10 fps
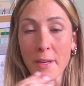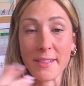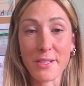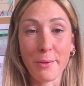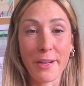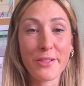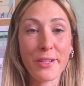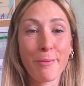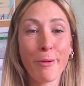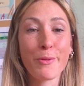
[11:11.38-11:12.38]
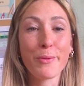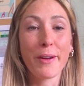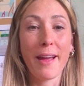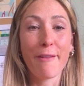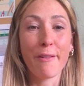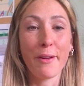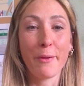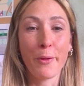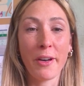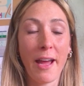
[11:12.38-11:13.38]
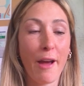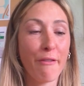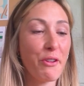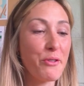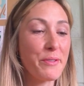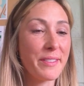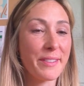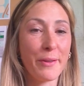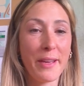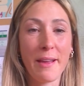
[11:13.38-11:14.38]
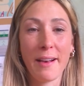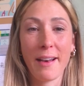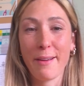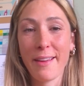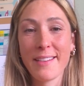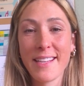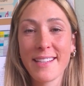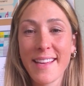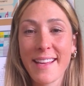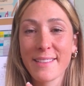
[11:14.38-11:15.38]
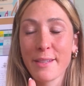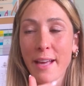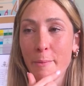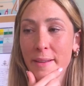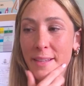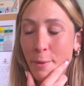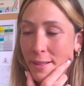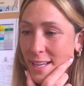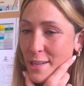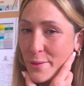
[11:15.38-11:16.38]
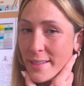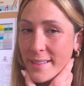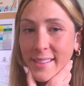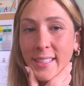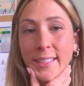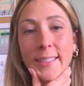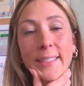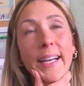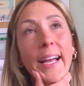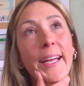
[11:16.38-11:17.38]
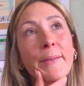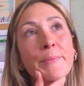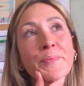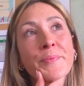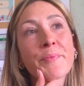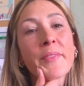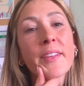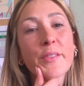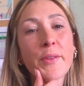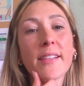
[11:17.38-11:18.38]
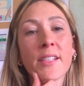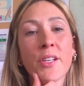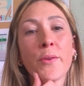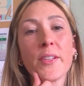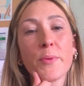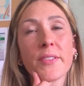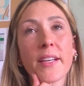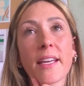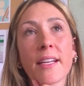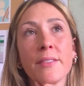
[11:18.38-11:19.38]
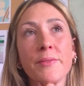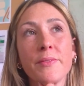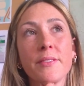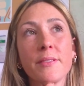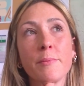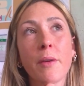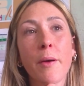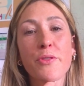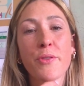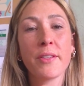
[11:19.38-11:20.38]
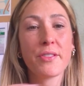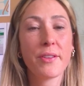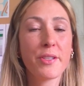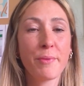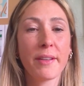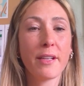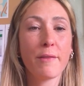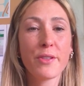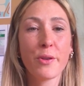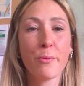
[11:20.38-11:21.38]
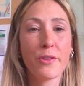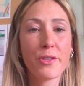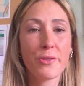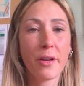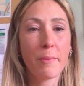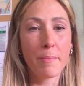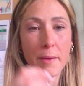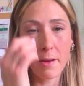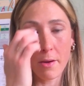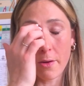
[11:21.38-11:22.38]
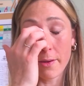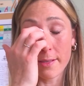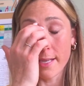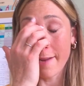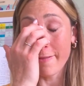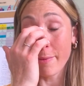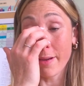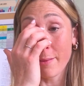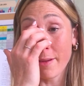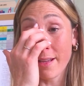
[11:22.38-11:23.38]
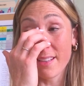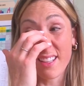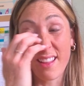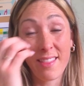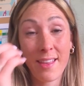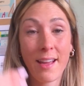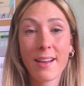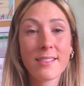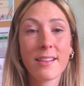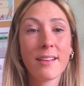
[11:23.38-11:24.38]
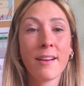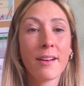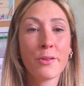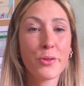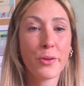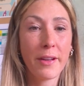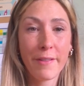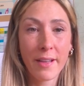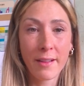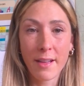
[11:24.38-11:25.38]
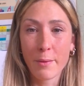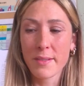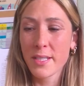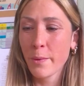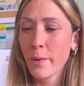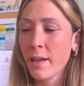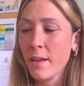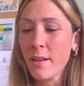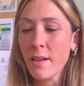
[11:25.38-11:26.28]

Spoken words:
situation at the moment, where I have a 1.5-year-old. So he dictates how busy my schedule is. So yes and no. I suppose I was trying to stretch myself too much and try and be all to everybody, and then actually not enjoy everything that I was doing.